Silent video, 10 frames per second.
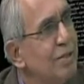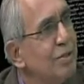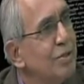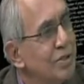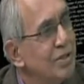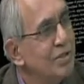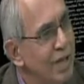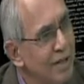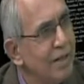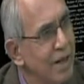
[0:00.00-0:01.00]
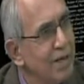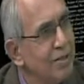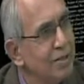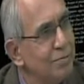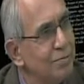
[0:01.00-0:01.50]
So it is that
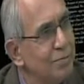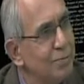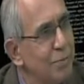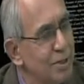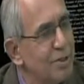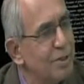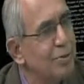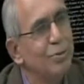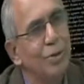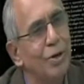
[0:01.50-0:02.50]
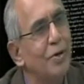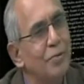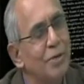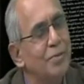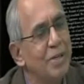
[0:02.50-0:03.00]
kind of a person who
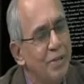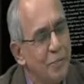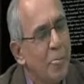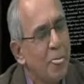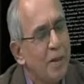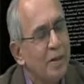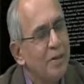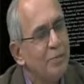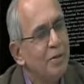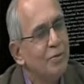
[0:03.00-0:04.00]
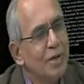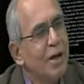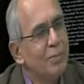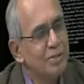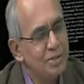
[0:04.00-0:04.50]
offered me to
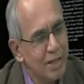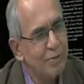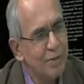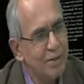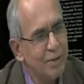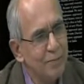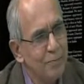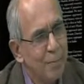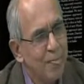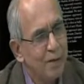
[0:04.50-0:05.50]
come and stay with them,